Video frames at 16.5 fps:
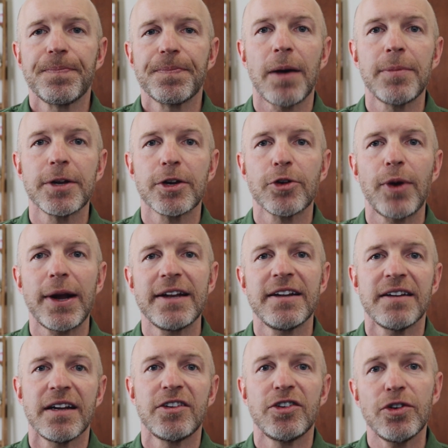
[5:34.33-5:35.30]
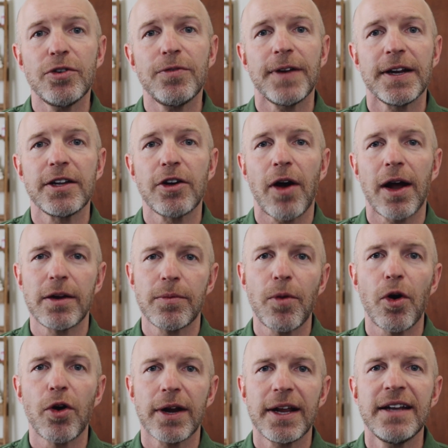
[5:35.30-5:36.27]
I'll be creating a new video on a
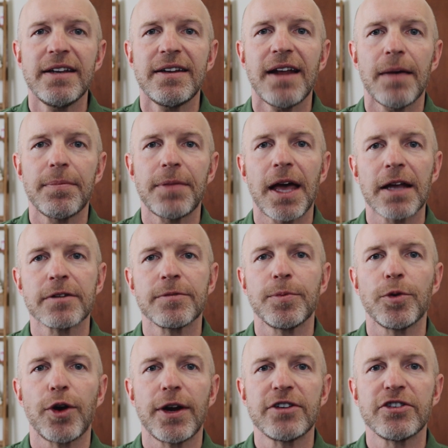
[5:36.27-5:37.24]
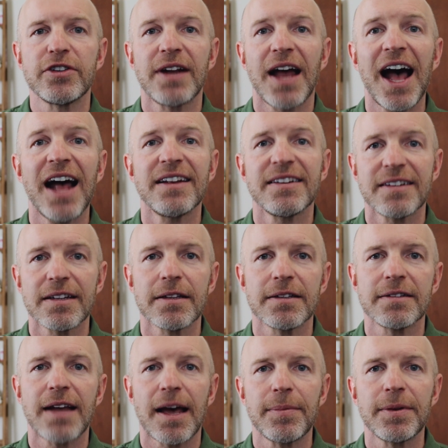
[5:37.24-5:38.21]
more in-depth exploration on
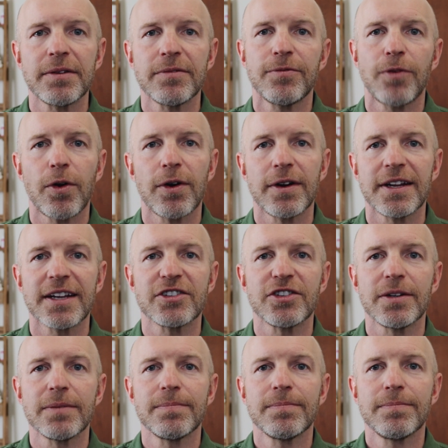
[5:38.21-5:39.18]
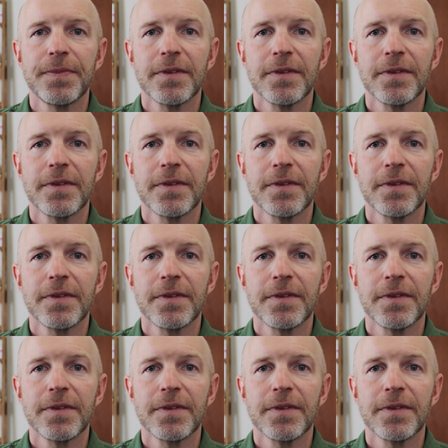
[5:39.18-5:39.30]
psilocybin for addiction.